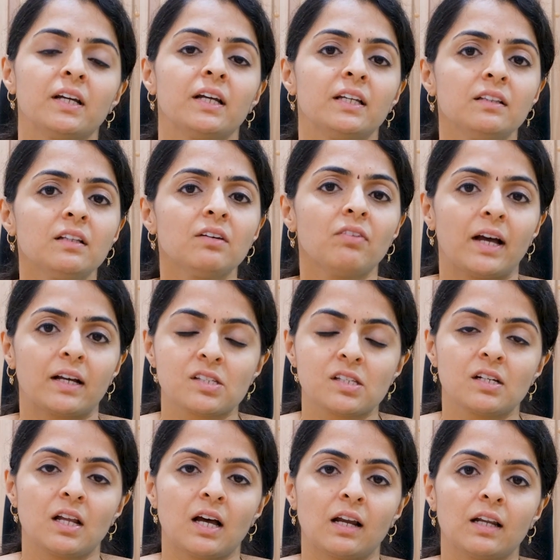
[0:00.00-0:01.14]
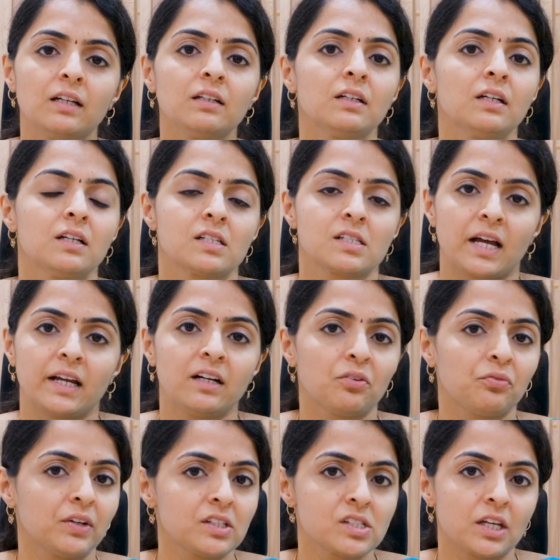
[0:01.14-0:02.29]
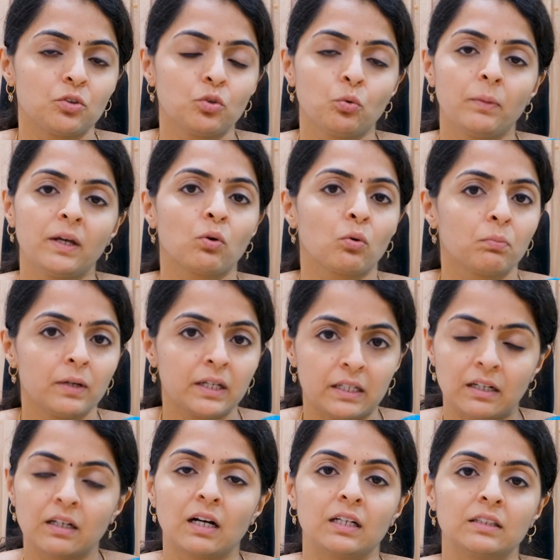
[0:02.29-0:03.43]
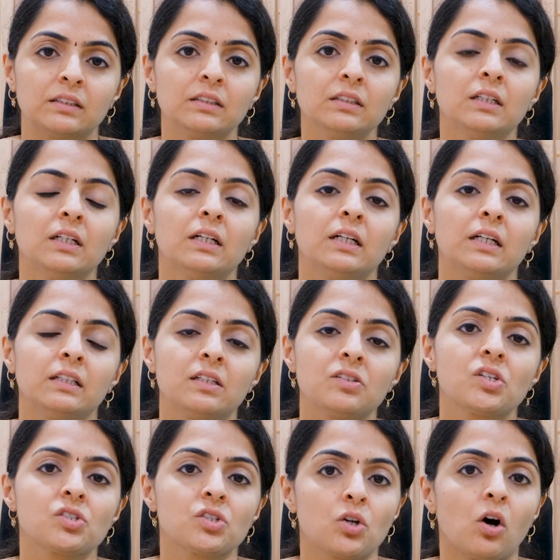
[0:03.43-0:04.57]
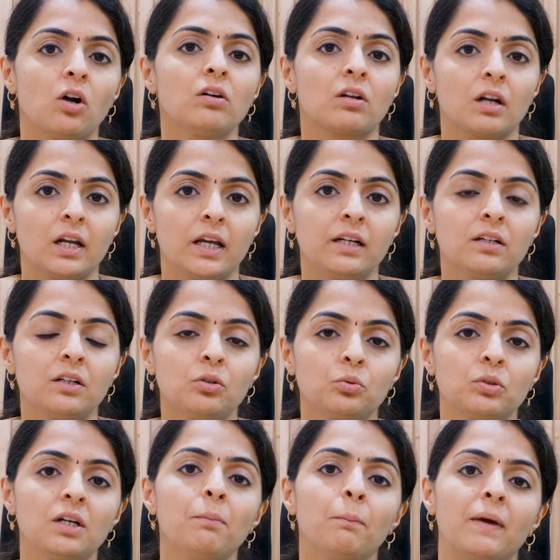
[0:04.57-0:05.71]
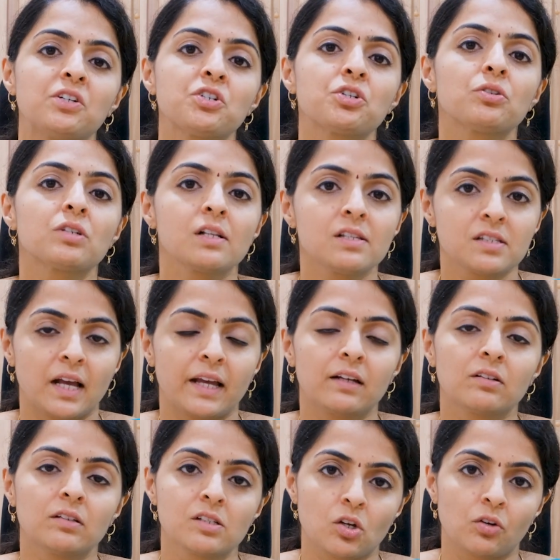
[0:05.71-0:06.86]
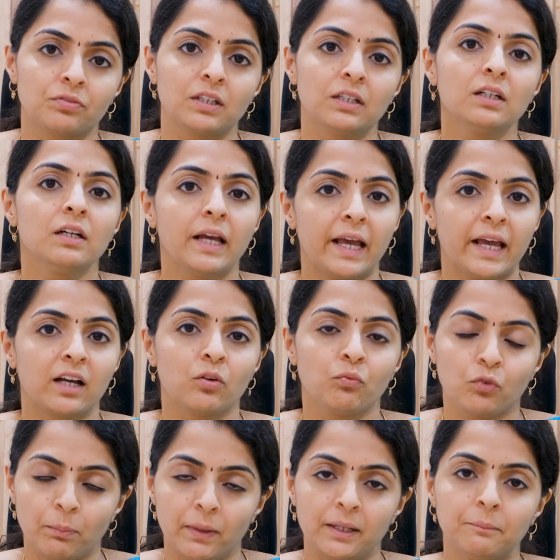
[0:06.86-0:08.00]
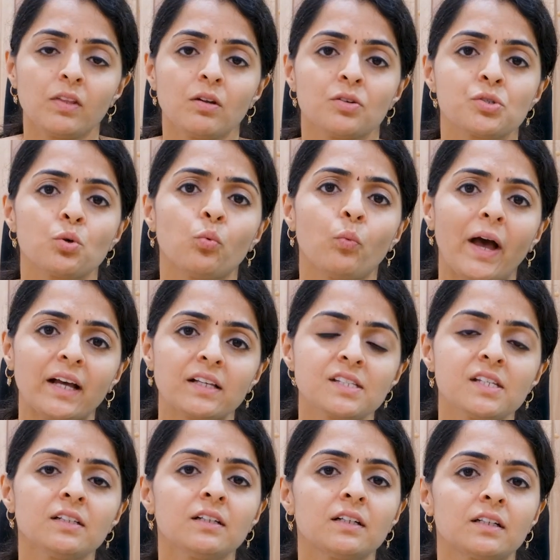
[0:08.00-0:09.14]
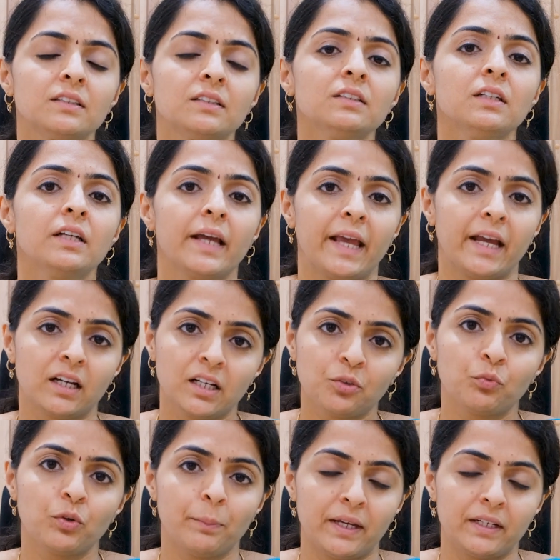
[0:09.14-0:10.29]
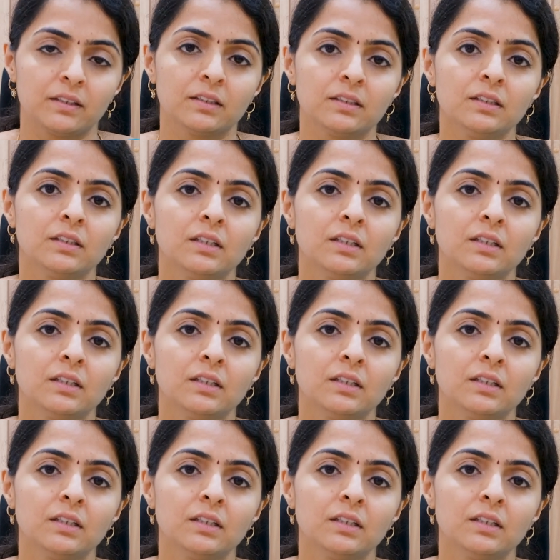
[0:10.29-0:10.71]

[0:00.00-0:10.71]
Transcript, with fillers: In the vaccine ala side effects edume romba irukadu. This is not related to the menstrual cycles of the young women. So vaccine gradu younger women ku,